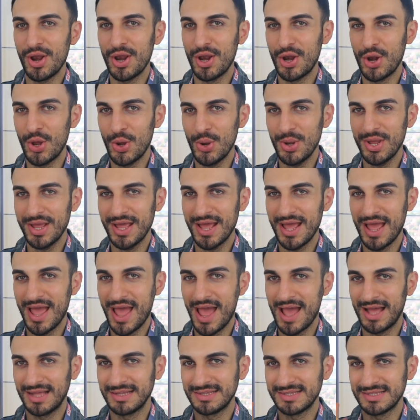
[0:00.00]
Look
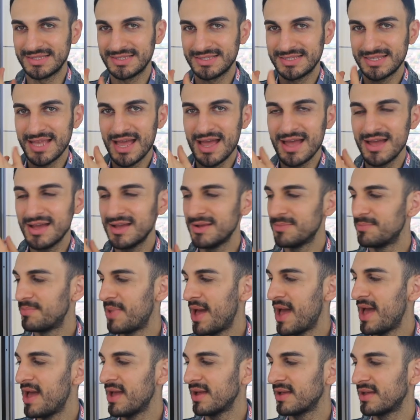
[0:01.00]
at the
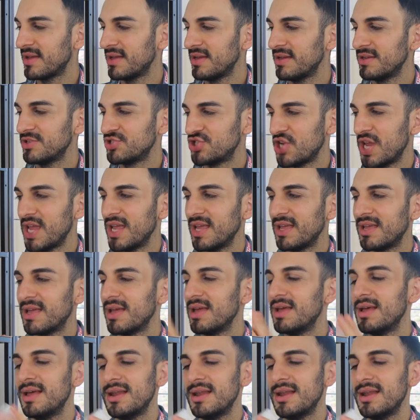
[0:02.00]
packaging.